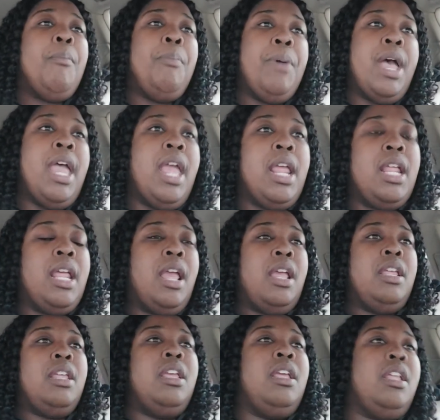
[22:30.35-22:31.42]
But
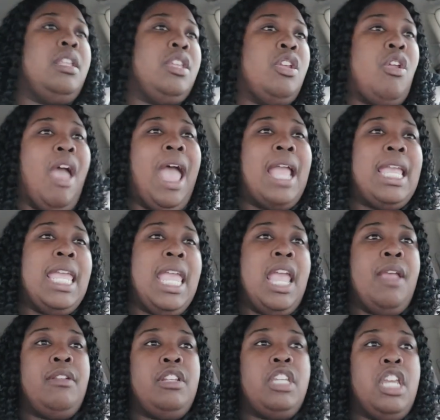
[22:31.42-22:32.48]
you know, I
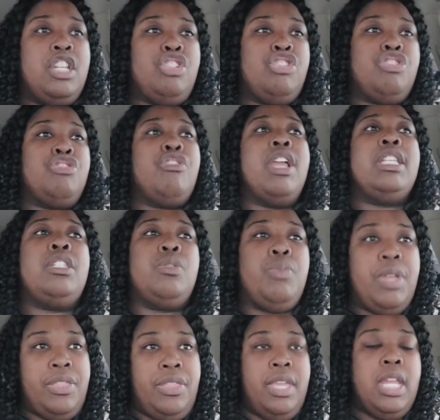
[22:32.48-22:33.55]
can't get stressed
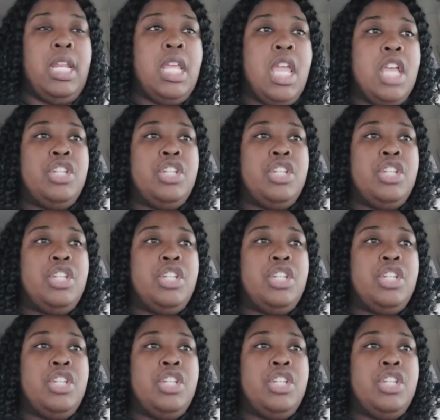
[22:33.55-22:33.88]
with it.